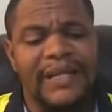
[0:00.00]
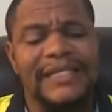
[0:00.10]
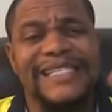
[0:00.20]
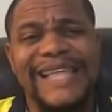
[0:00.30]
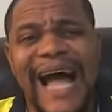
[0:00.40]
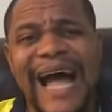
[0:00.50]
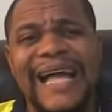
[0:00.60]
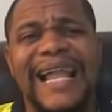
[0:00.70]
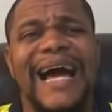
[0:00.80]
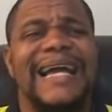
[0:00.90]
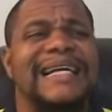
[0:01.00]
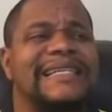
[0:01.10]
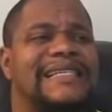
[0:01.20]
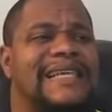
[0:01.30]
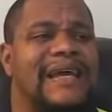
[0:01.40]
Star
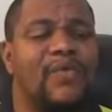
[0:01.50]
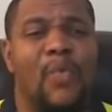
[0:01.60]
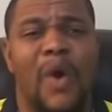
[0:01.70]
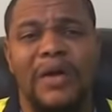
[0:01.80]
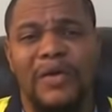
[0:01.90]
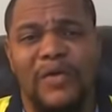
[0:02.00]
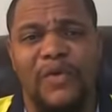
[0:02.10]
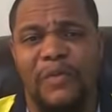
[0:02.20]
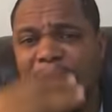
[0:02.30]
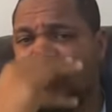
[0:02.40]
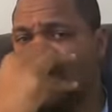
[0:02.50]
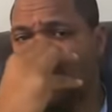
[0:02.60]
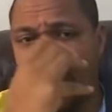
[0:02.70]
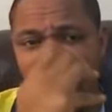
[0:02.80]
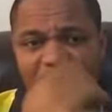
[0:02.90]
Alliance and One Group or
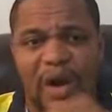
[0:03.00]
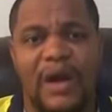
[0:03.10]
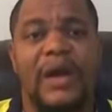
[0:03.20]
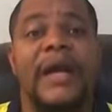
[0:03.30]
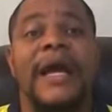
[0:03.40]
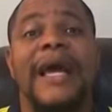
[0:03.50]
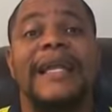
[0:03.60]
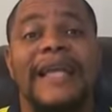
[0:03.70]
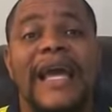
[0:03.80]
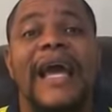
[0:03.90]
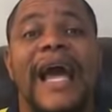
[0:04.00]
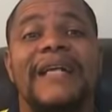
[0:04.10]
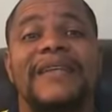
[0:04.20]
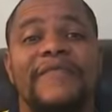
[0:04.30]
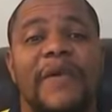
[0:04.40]
One World, and they are
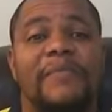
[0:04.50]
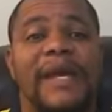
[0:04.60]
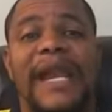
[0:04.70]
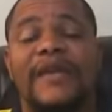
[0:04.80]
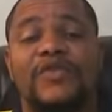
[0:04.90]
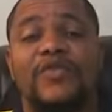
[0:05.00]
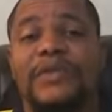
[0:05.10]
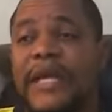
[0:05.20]
asking for bailout too.